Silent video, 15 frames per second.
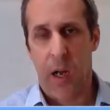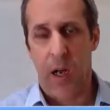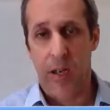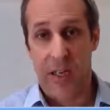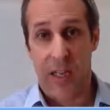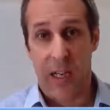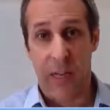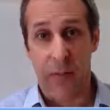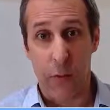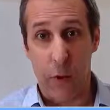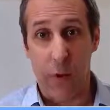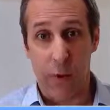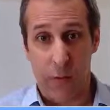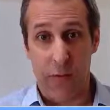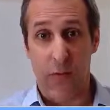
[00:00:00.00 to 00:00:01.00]
understanding of your
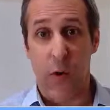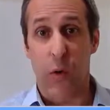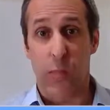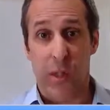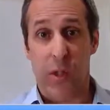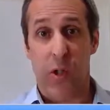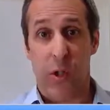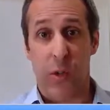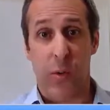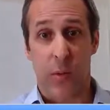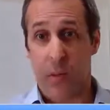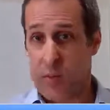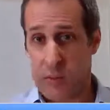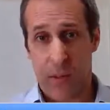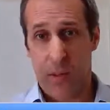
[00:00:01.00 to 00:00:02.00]
conformance to
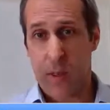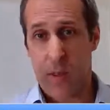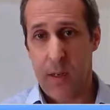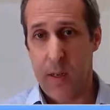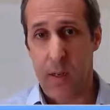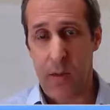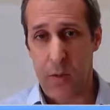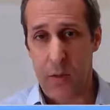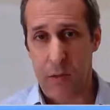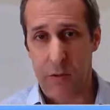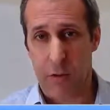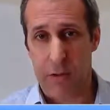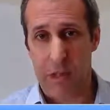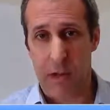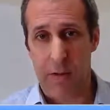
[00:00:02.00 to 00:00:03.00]
an audit
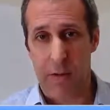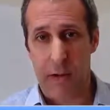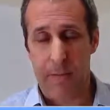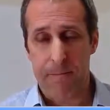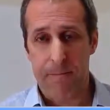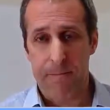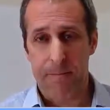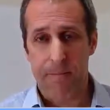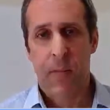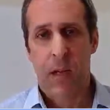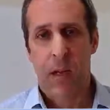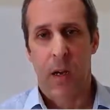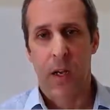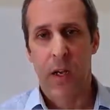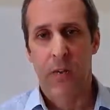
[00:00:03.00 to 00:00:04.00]
criteria.
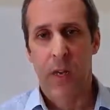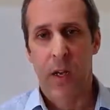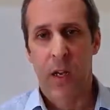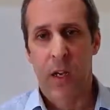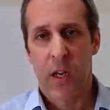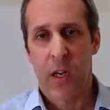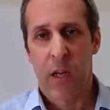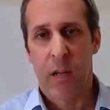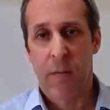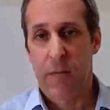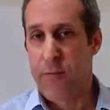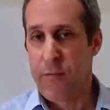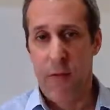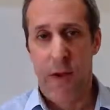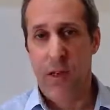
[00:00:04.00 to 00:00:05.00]
Another
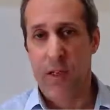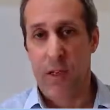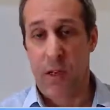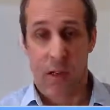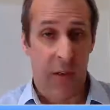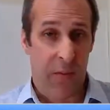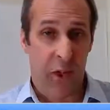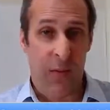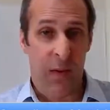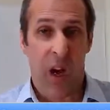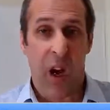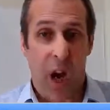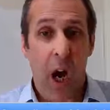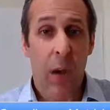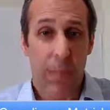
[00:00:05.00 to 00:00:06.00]
phrase, another term
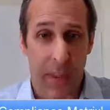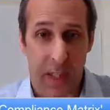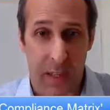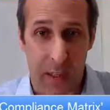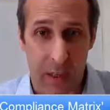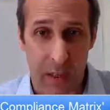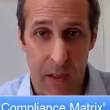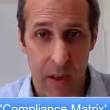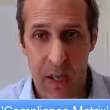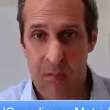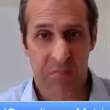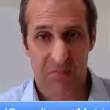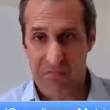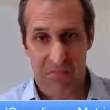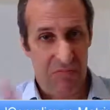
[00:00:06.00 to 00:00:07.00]
I particularly like,
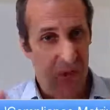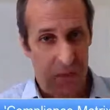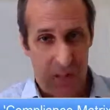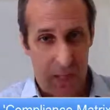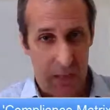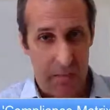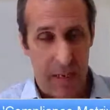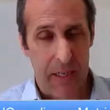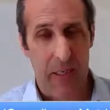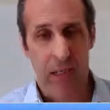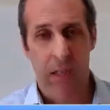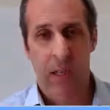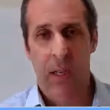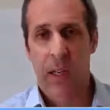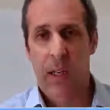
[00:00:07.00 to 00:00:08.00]
not that it
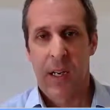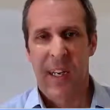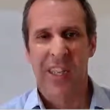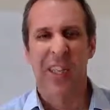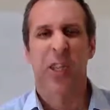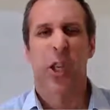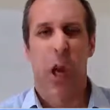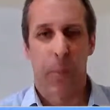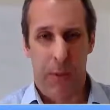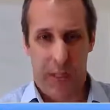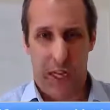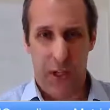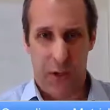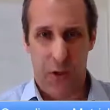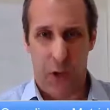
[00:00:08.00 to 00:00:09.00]
matters, is
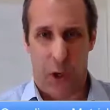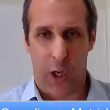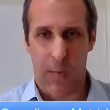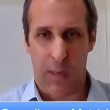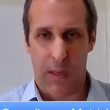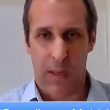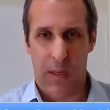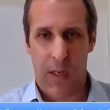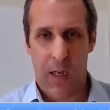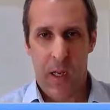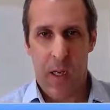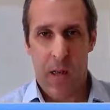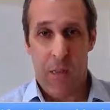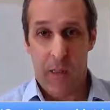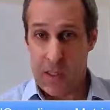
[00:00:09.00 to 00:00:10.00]
interpretation document.
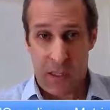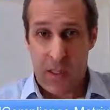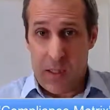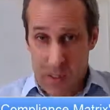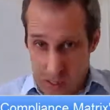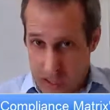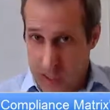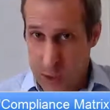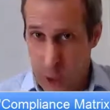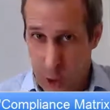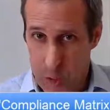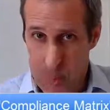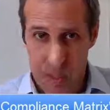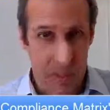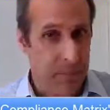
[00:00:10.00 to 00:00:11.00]
Because it's a
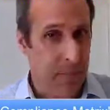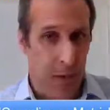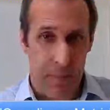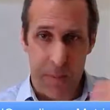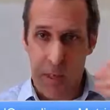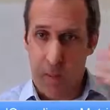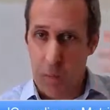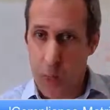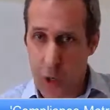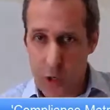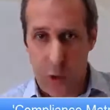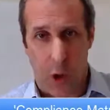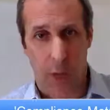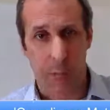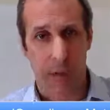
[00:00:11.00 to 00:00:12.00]
document, it might be a Word
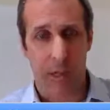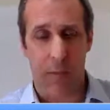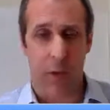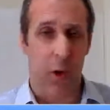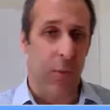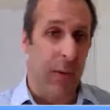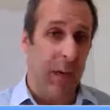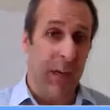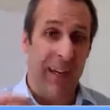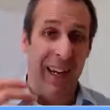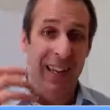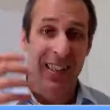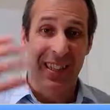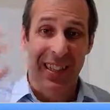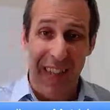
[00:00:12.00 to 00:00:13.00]
document, it could be an
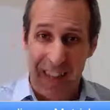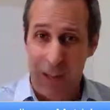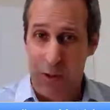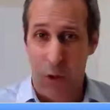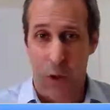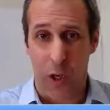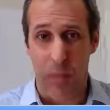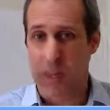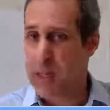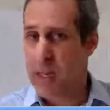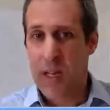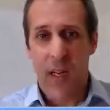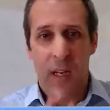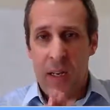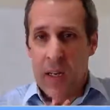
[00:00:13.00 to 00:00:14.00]
Excel document,
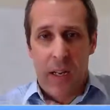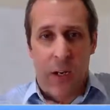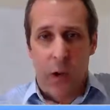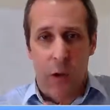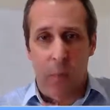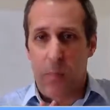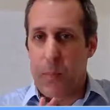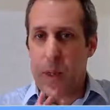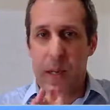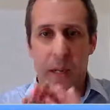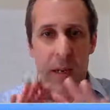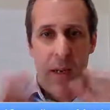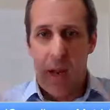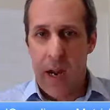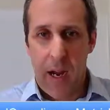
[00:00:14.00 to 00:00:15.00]
it could
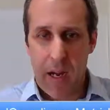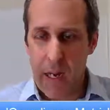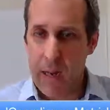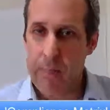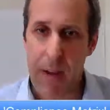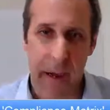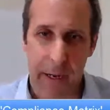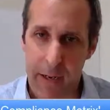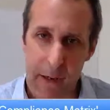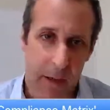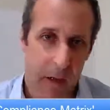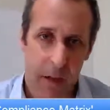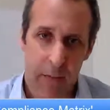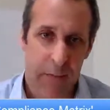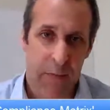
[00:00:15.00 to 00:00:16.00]
be any manner
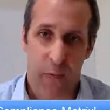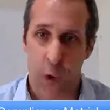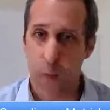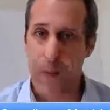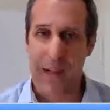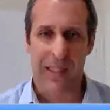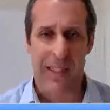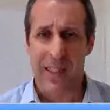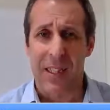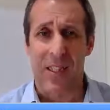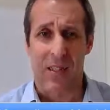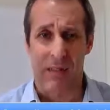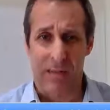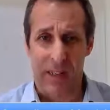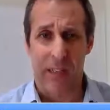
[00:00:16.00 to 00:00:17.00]
of formats, it
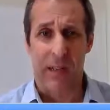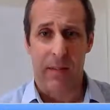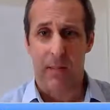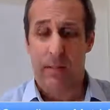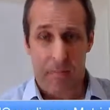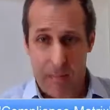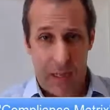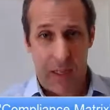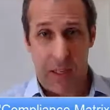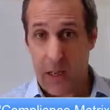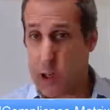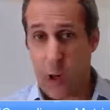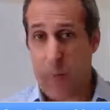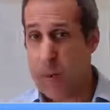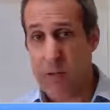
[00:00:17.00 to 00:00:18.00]
doesn't really matter.
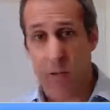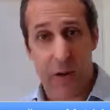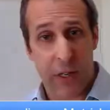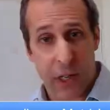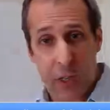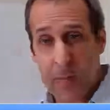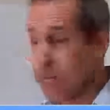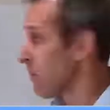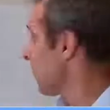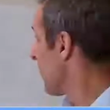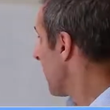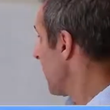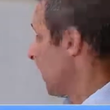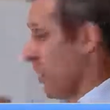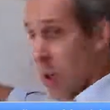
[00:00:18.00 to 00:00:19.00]
It could be written
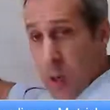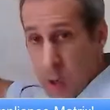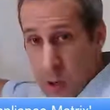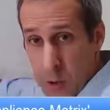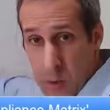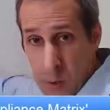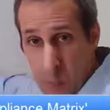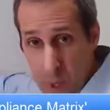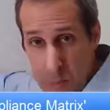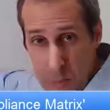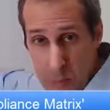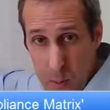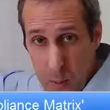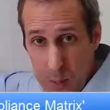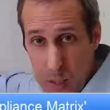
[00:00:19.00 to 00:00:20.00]
on a
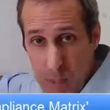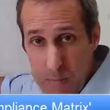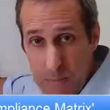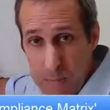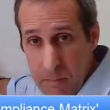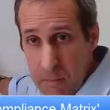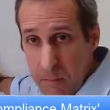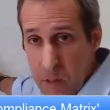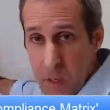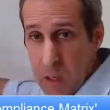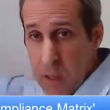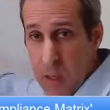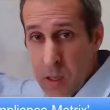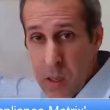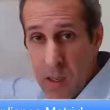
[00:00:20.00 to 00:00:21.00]
whiteboard,
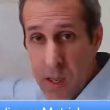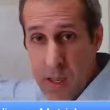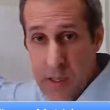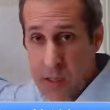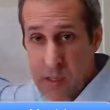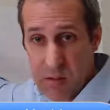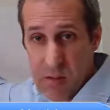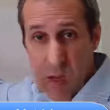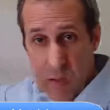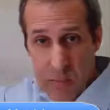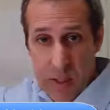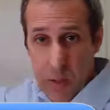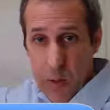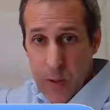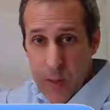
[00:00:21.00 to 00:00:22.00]
as I've
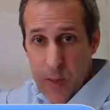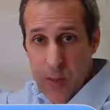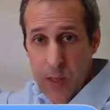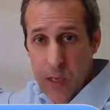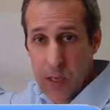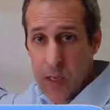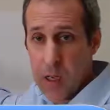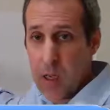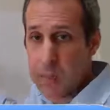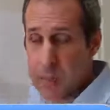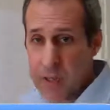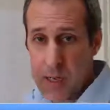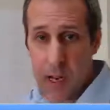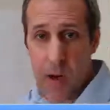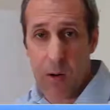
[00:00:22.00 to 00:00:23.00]
been doing up to
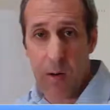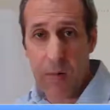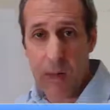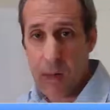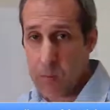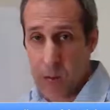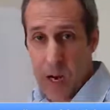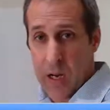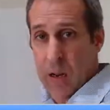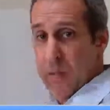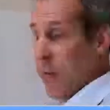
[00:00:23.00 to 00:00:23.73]
now, and a